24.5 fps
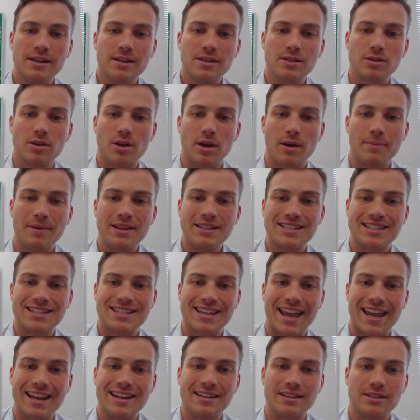So it means it's
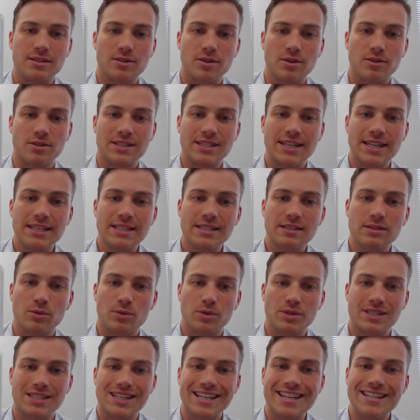ended. So cease
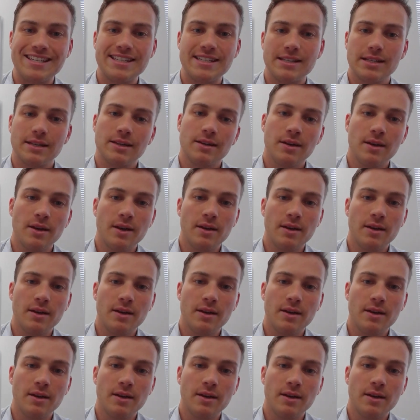or ceased